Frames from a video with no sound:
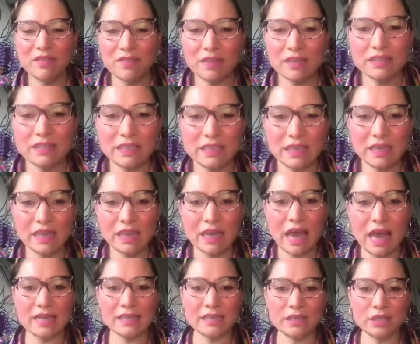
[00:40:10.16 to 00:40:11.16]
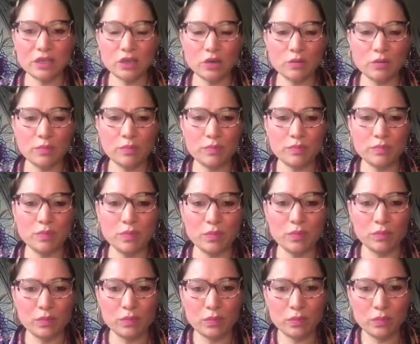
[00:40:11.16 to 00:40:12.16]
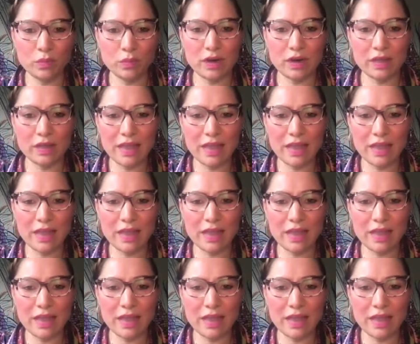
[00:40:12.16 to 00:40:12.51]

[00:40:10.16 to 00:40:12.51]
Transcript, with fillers: so even seen the ice cube where